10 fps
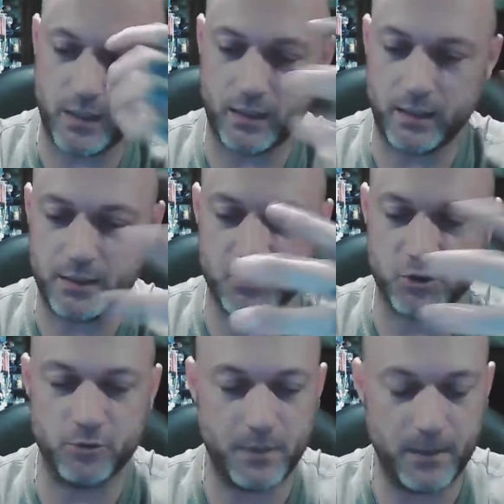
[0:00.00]
like
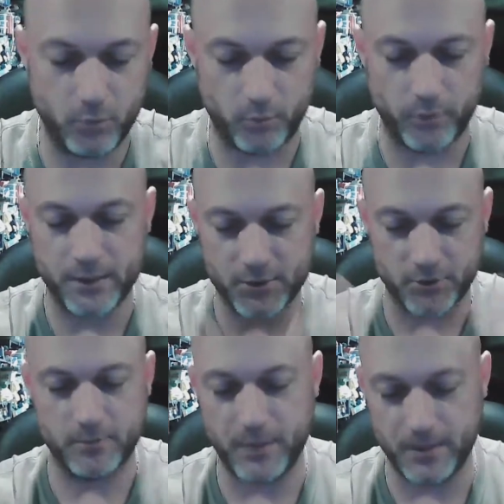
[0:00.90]
certain people bring
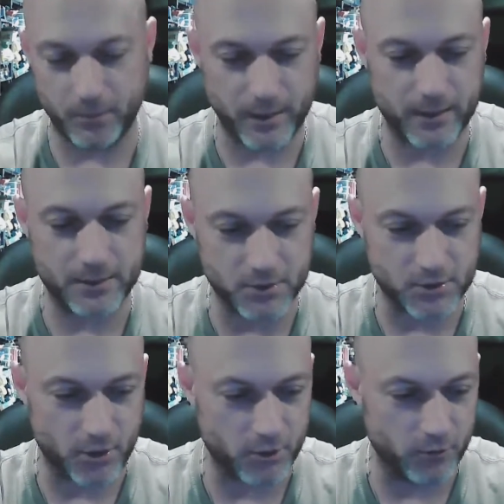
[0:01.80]
certain people in to
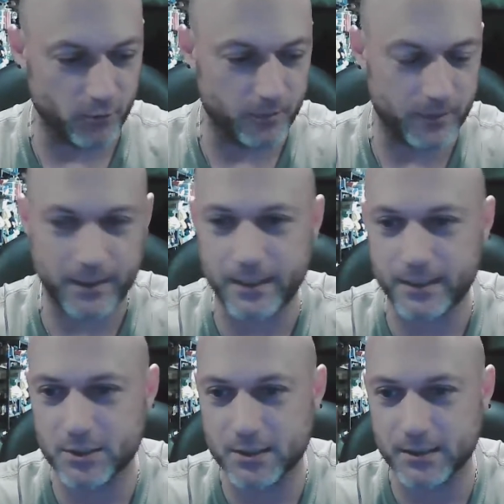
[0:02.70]
start a group, and then they
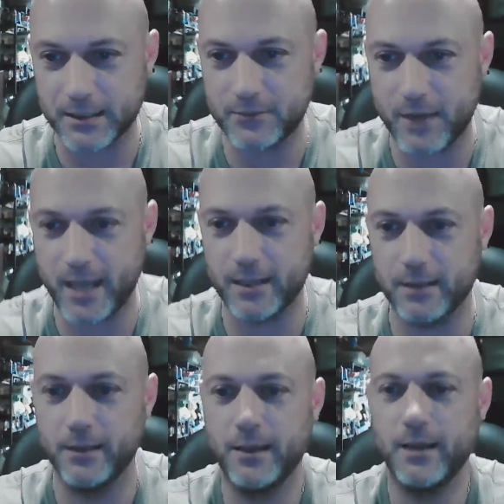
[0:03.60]
just leave you hanging,
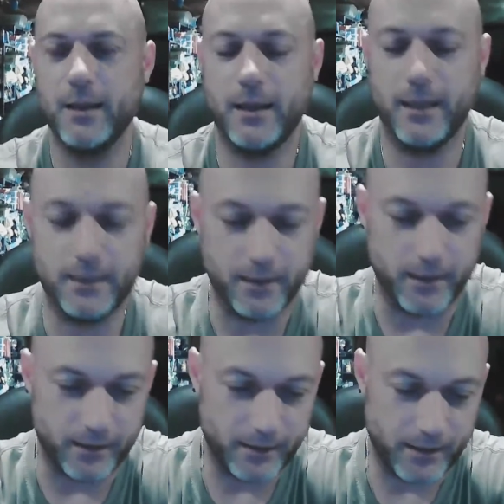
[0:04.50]
and
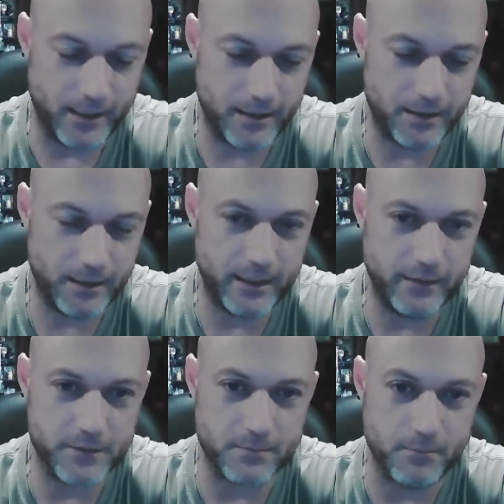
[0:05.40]
it
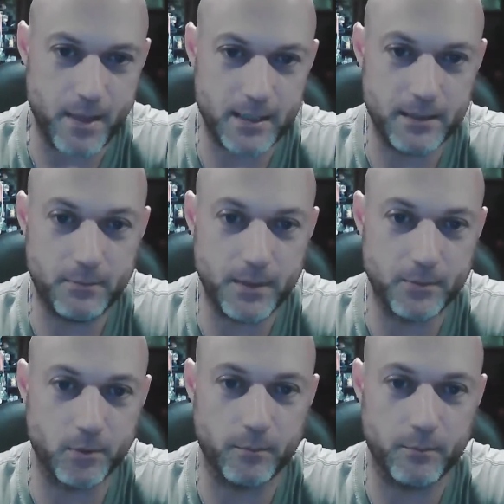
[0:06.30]
leaves many
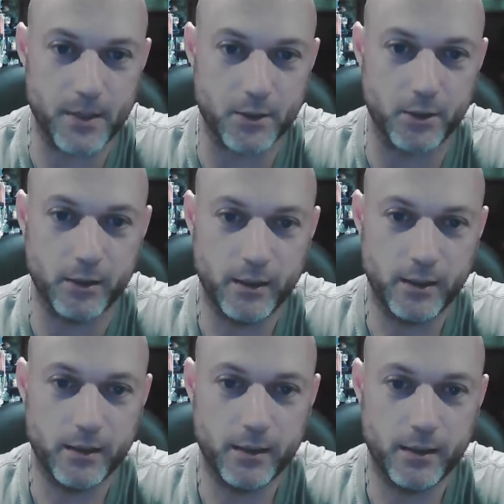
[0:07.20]
people bitter.
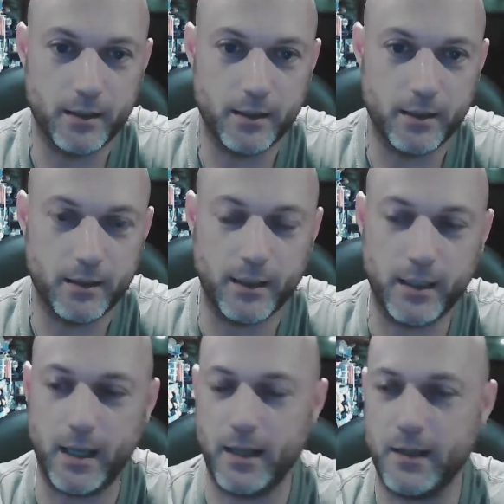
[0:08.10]

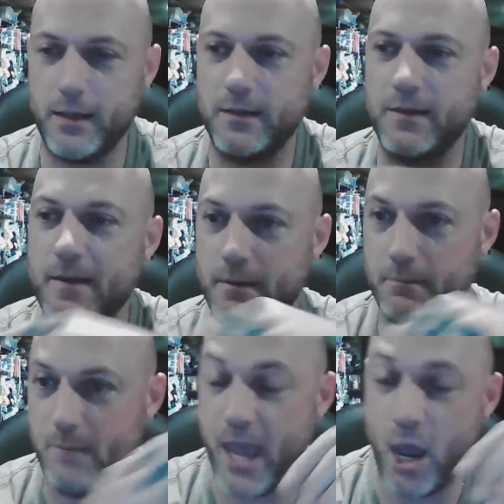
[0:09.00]
It
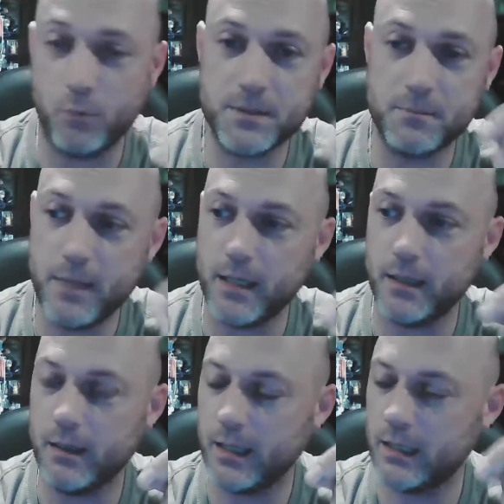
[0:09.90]
helped
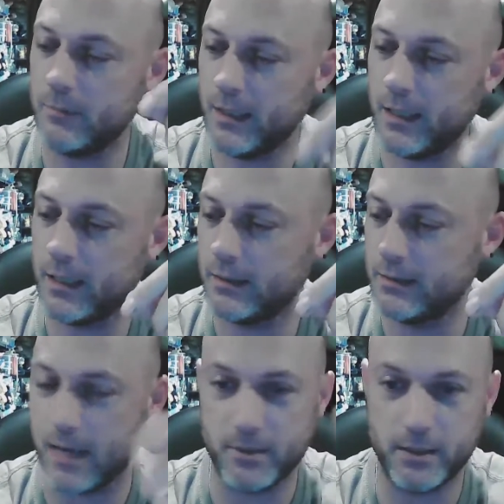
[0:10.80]
me in the beginning,
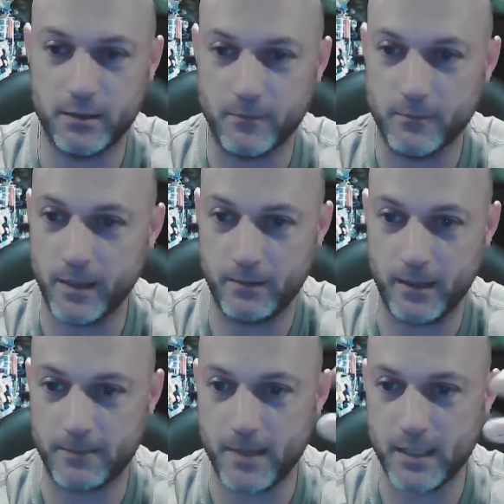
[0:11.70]
Demi, and
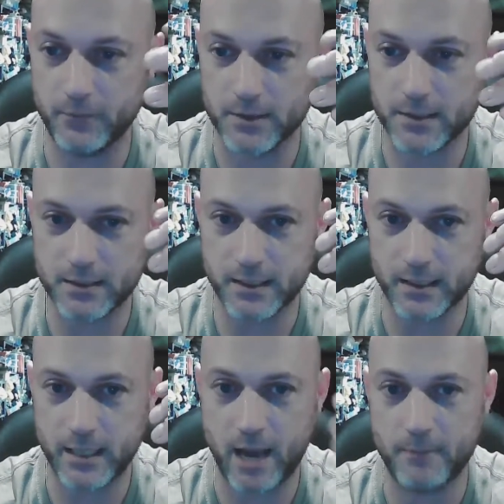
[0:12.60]
like many of us, because it
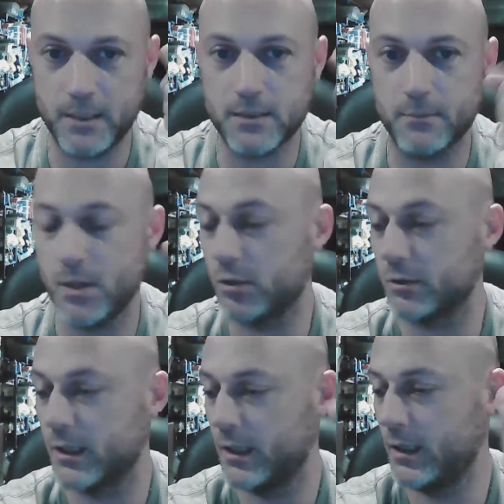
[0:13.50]
got me to build.
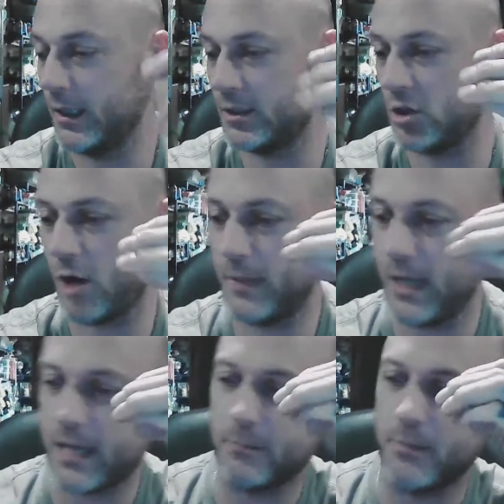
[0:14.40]
It taught me
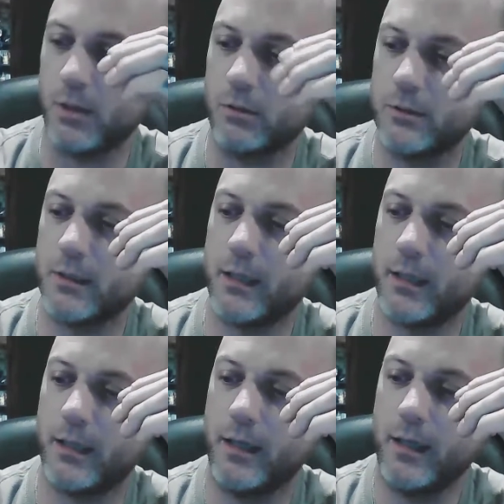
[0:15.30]
how to build.
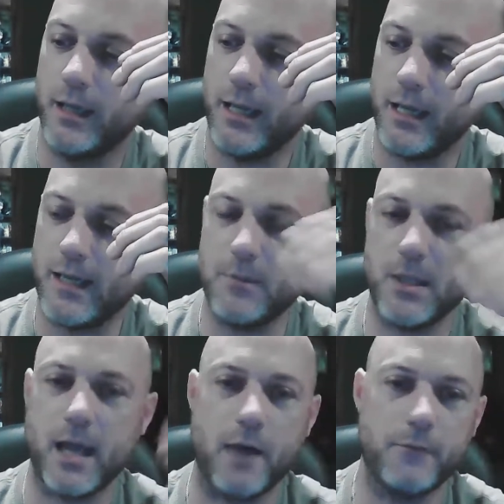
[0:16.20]
It gave me the
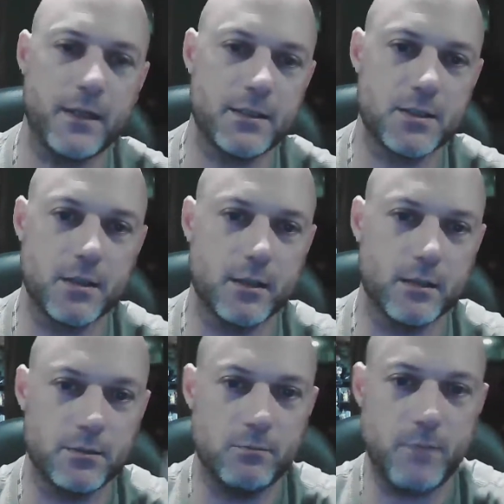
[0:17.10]
confidence to
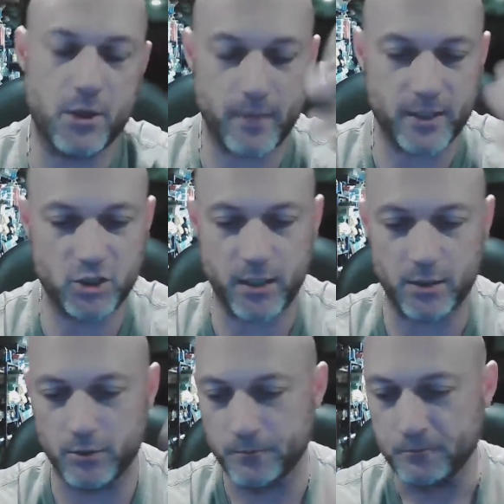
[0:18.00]
better my
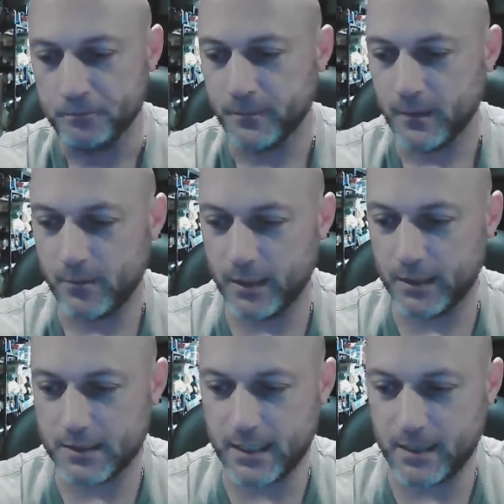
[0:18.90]
channel. But at the
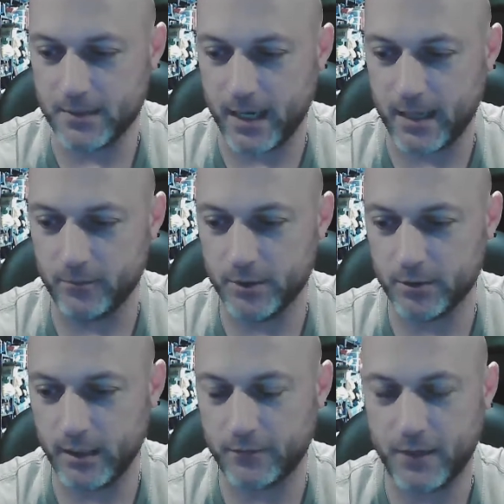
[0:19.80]
same time, when you're
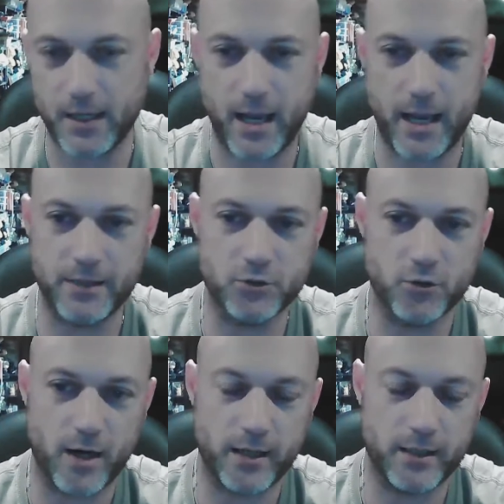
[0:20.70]
left kind of high and
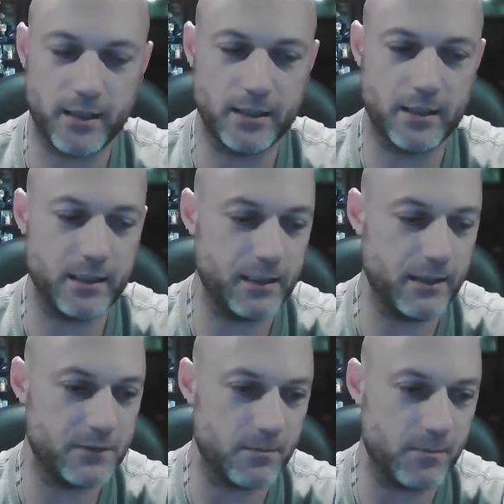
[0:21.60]
dry, it
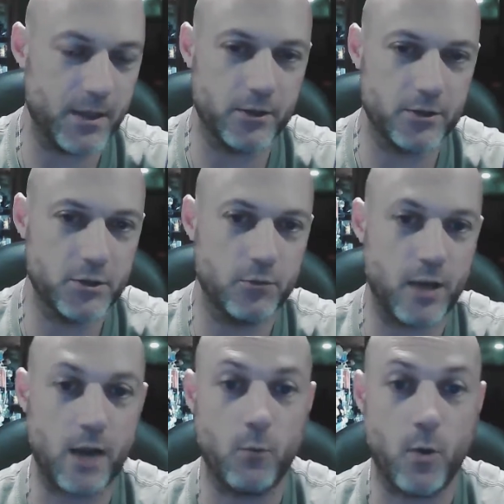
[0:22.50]
leaves you bitter to
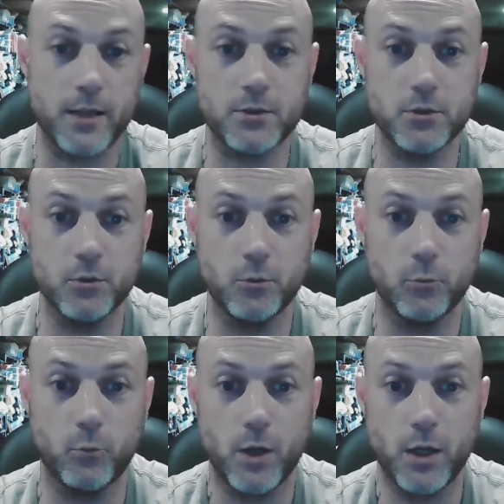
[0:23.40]
not want to
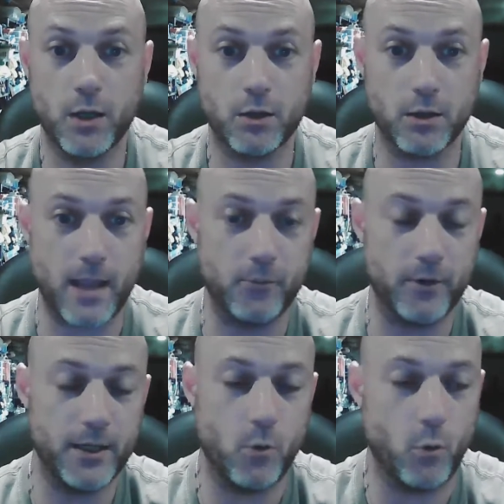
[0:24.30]

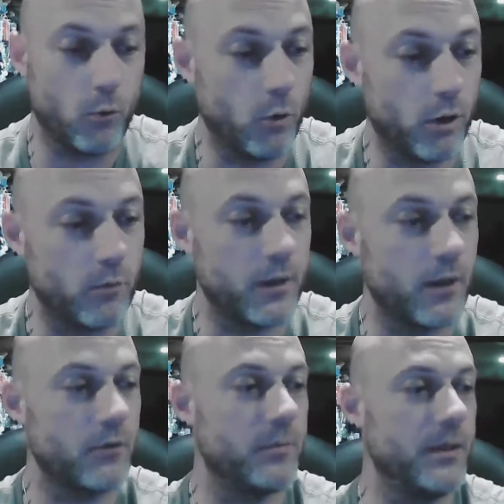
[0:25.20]
collaborate or work with
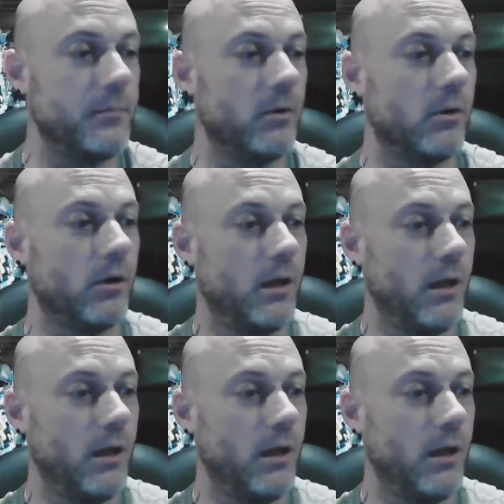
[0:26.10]
other people